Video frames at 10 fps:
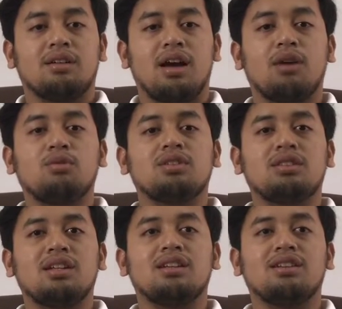I will
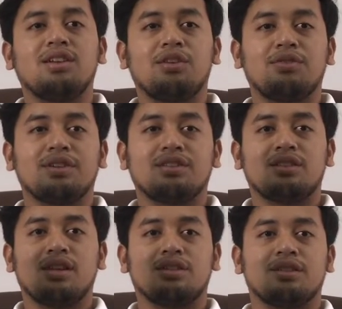state the relevant
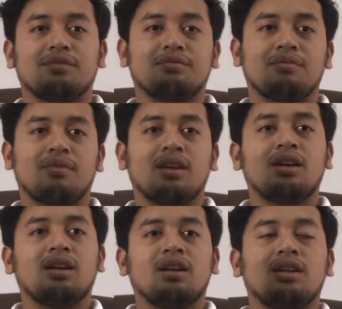section.
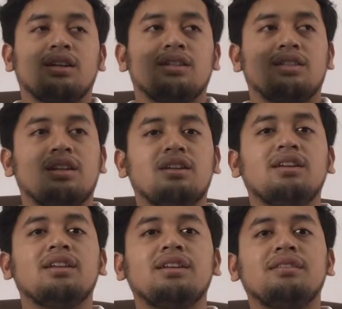
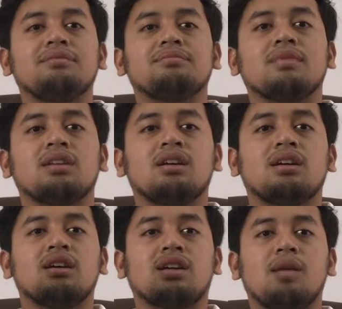Generally,
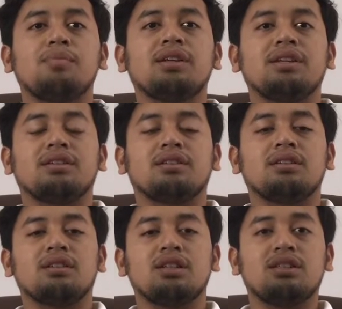a company
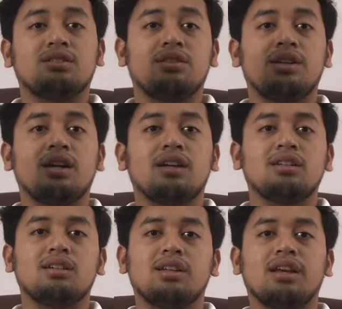is
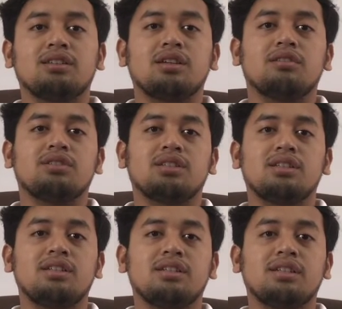regarded as a
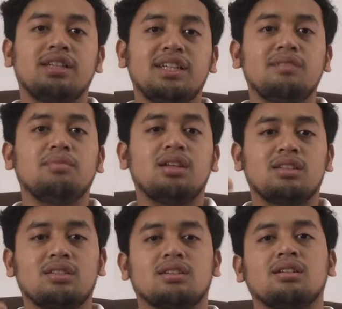resident in
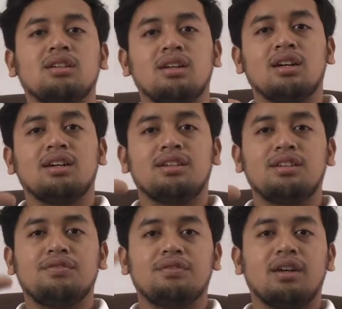Malaysia
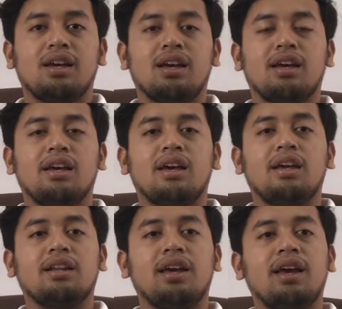if at
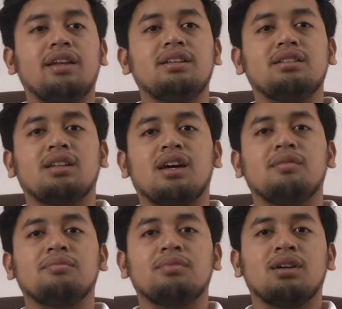any
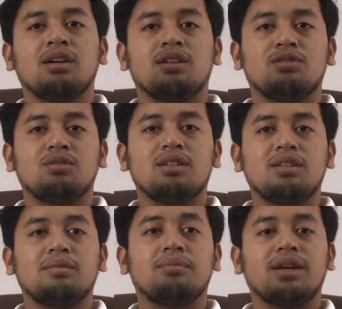time during
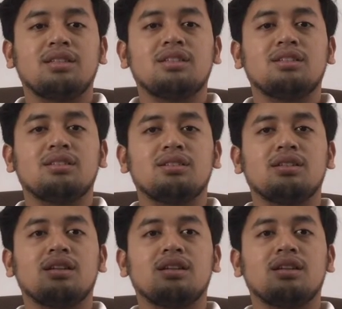the basis